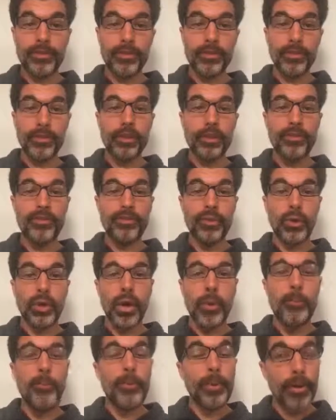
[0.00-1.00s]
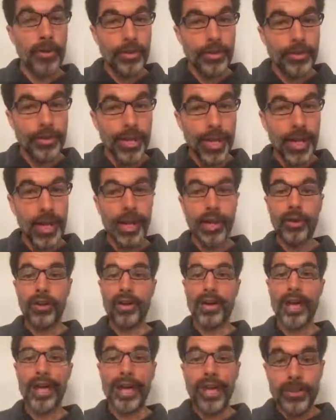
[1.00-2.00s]
They're looking for a birthday or
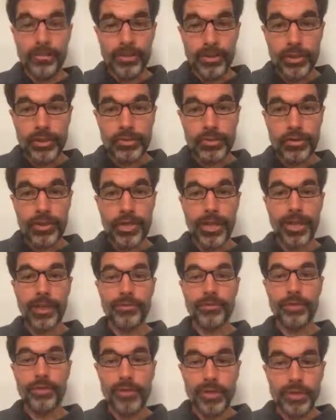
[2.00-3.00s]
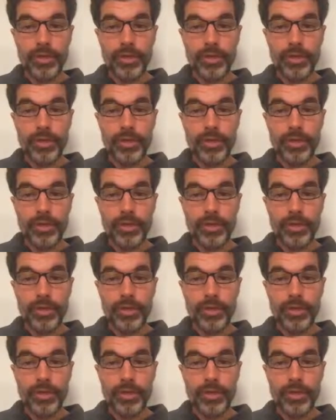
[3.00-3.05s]
an anniversary gift or